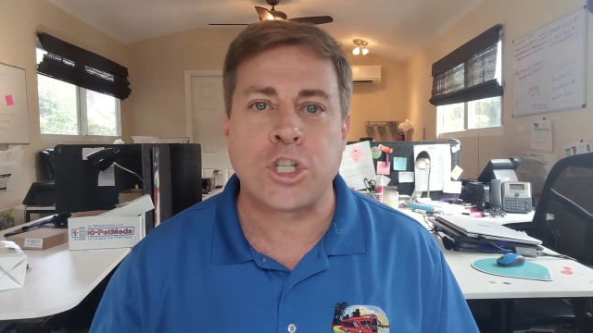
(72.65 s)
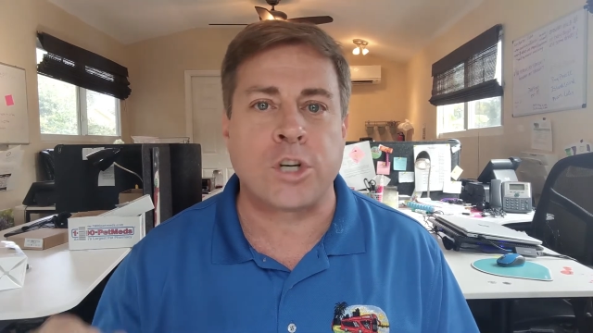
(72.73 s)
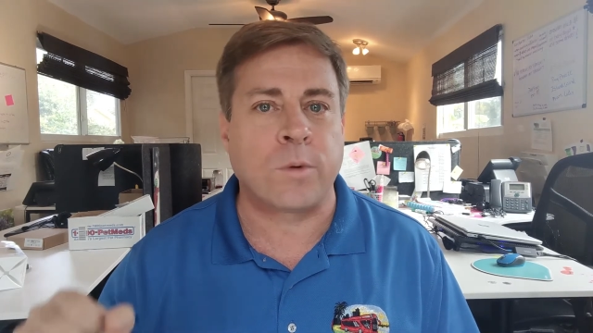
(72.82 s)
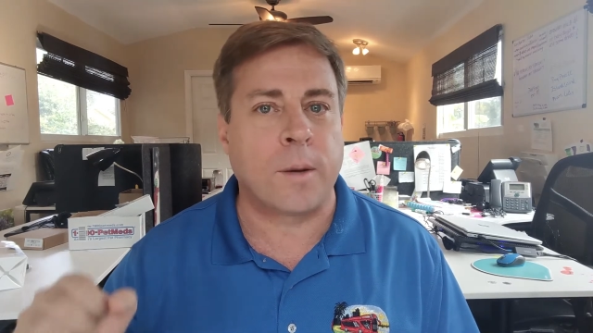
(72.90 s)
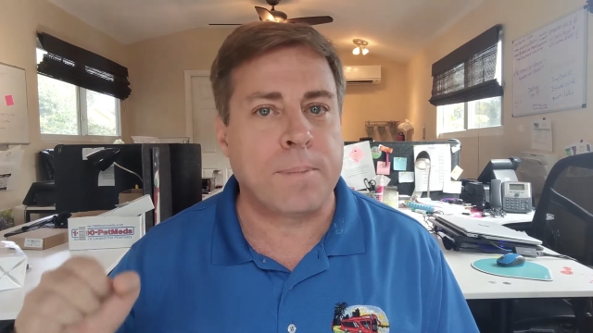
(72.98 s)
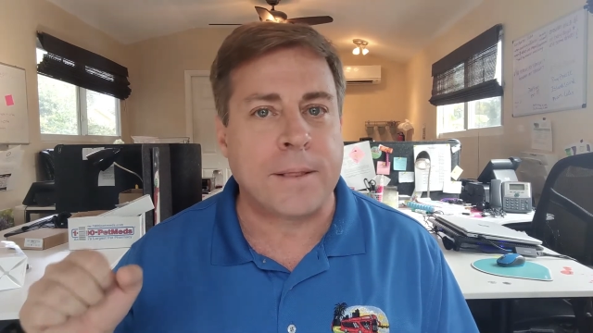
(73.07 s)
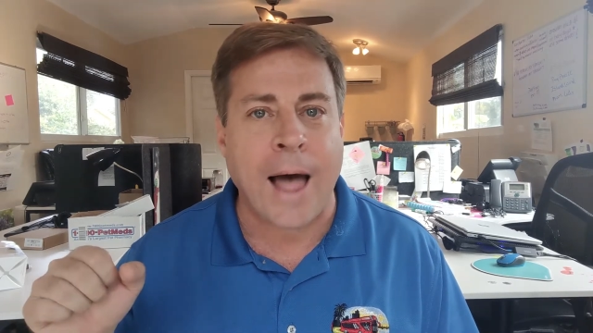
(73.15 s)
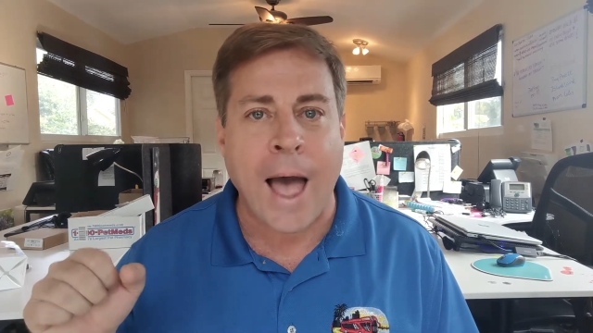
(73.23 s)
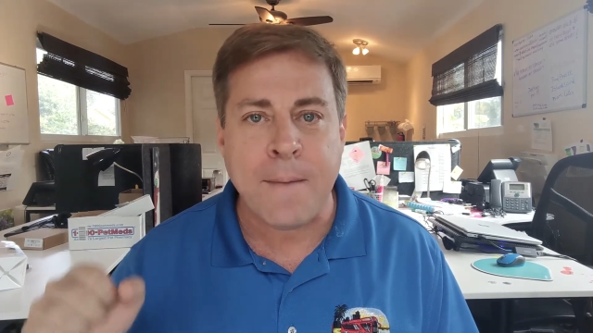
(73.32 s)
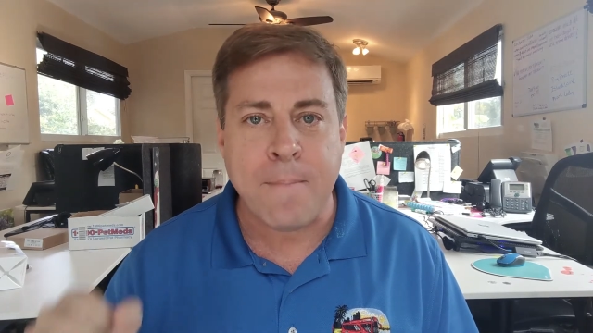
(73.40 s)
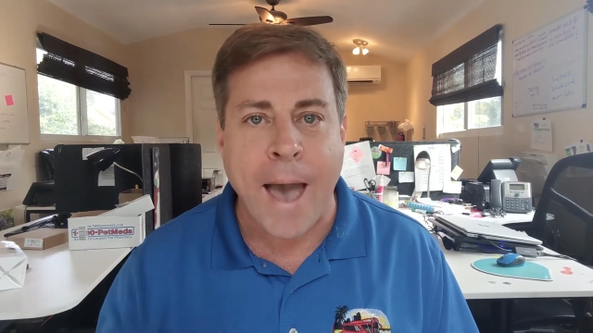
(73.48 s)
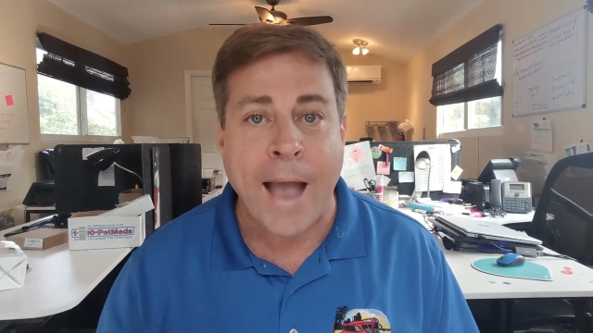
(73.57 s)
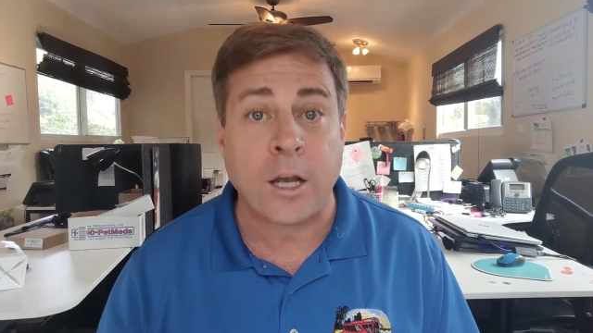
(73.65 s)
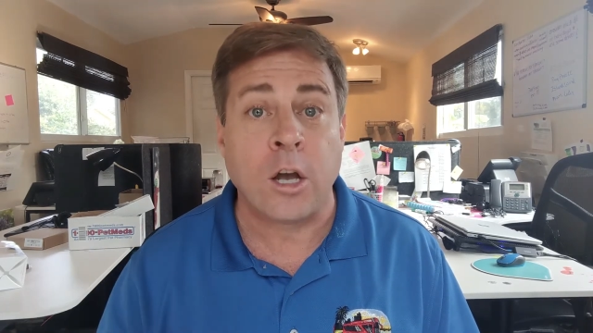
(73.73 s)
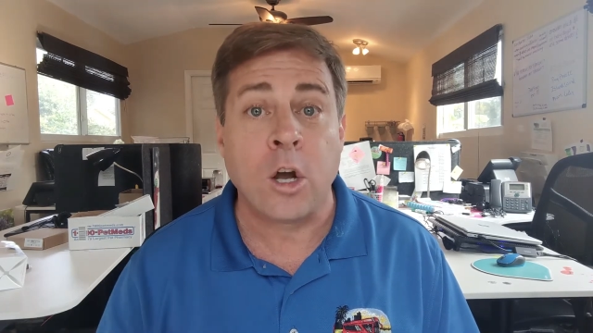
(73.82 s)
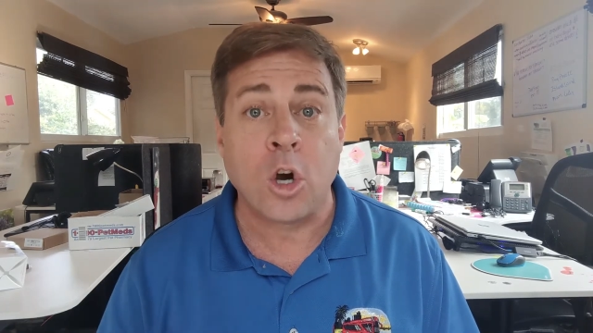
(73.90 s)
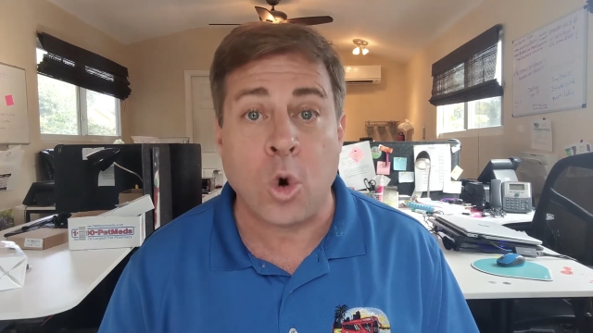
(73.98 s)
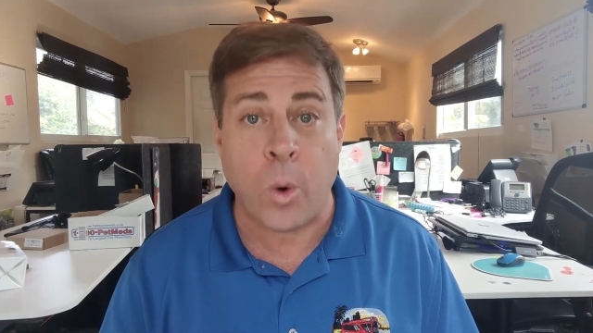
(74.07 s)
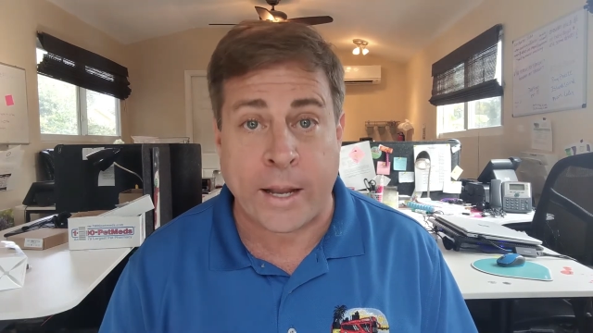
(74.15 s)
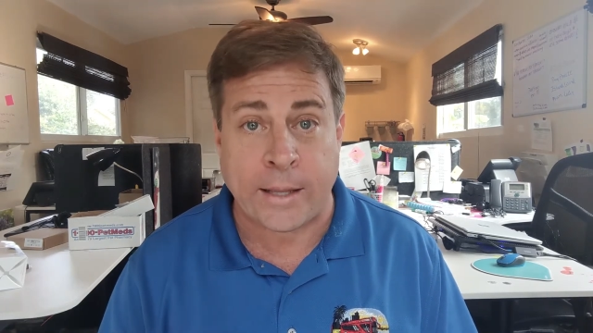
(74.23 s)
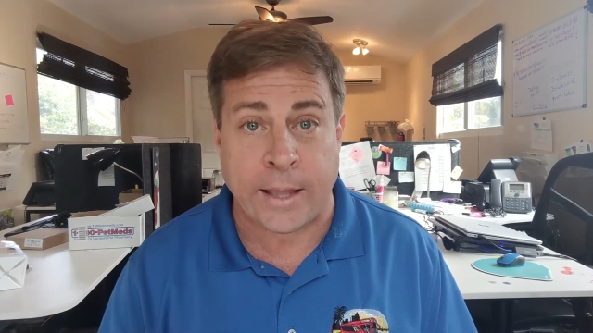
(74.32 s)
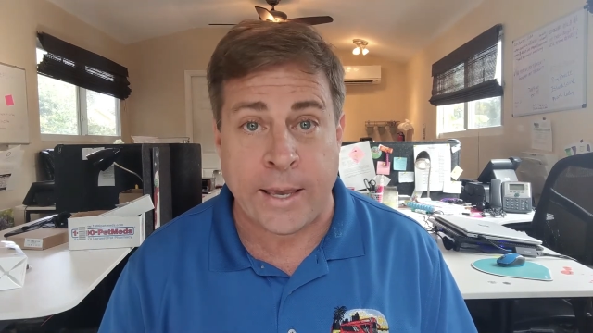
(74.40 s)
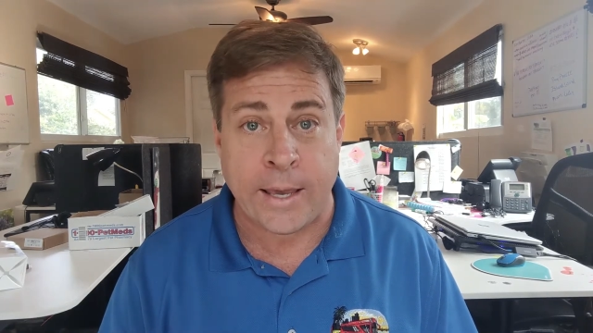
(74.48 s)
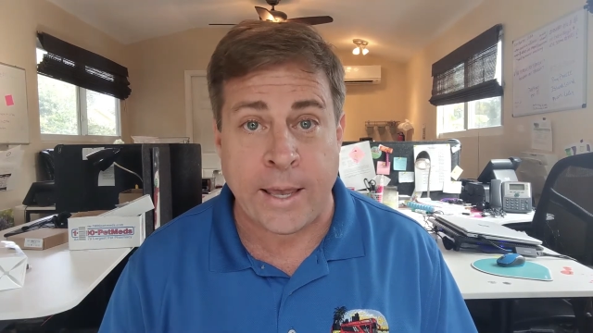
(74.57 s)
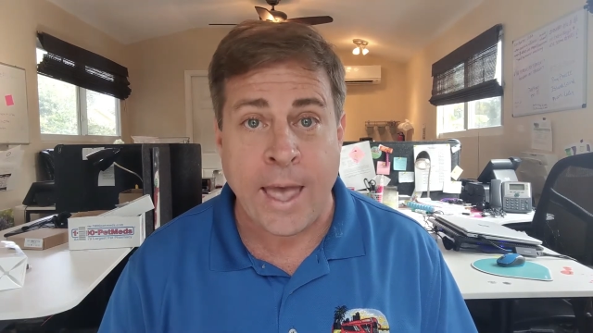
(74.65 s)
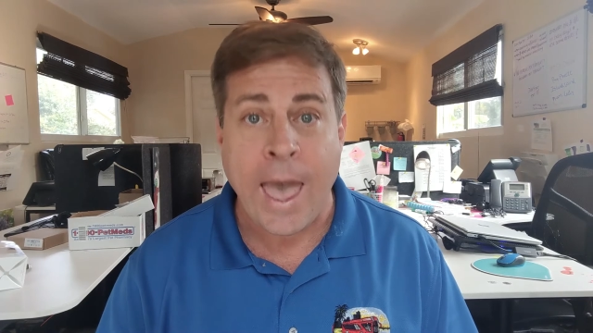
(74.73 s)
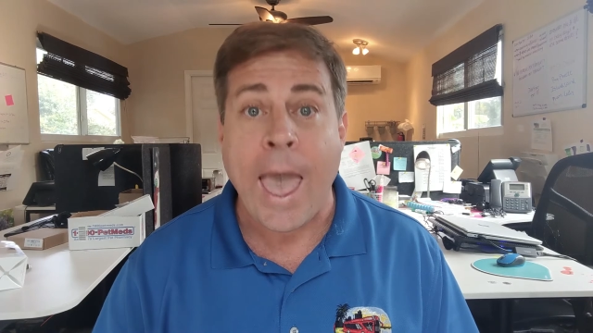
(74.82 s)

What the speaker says: to reply back quickly